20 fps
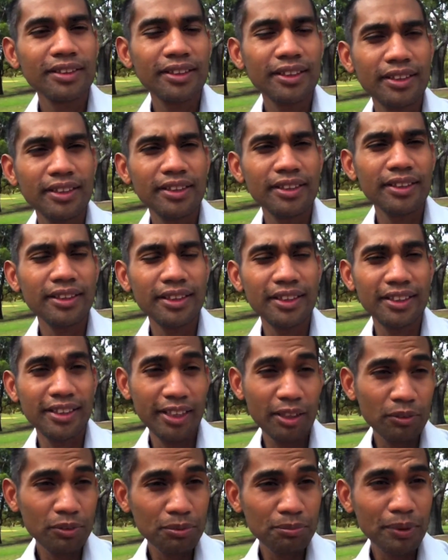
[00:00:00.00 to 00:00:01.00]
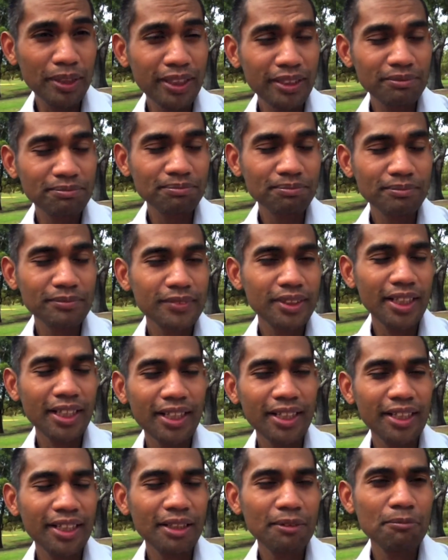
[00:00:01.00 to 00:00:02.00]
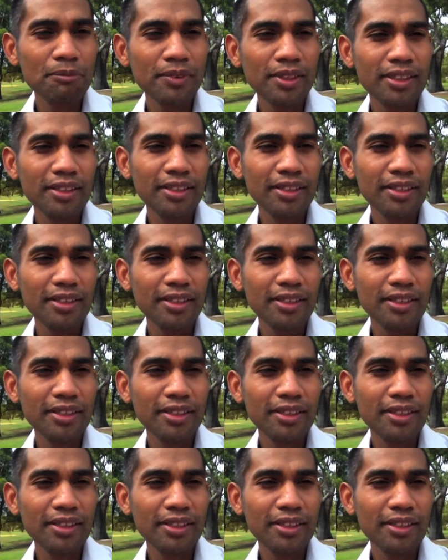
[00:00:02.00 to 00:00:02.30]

It helped me. And